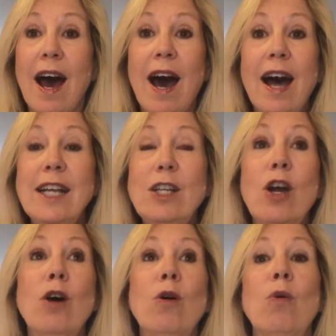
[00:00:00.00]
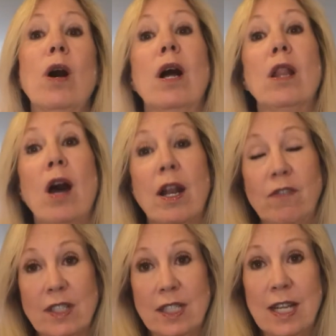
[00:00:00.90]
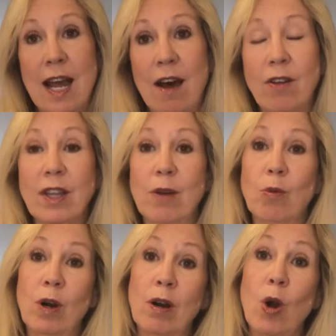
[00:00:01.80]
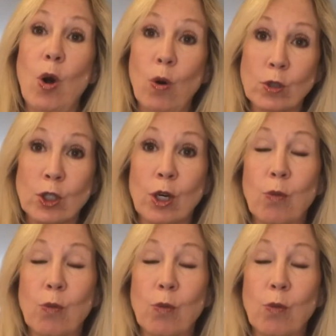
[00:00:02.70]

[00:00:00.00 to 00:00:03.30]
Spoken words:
I know a lot of us now that we're older,